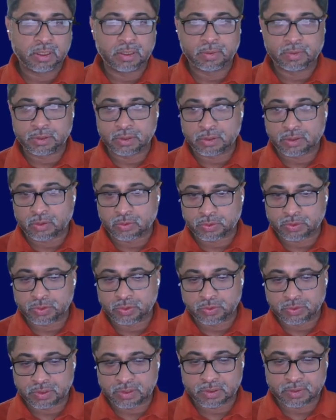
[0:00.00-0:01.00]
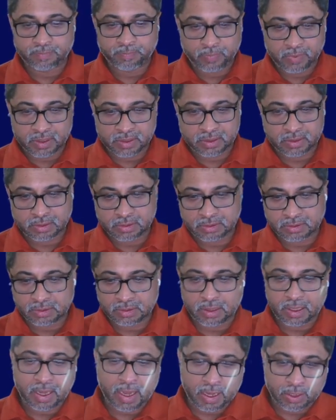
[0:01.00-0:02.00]
It also uses this
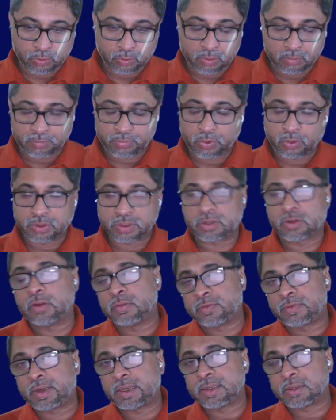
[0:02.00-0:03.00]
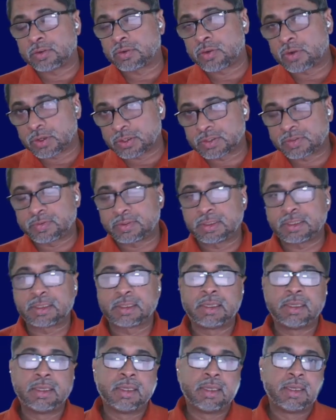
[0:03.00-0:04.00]
add-on project called Fyne Cross
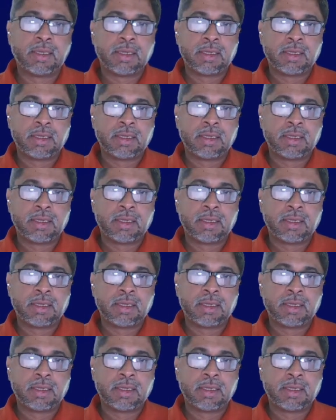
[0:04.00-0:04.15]
for it,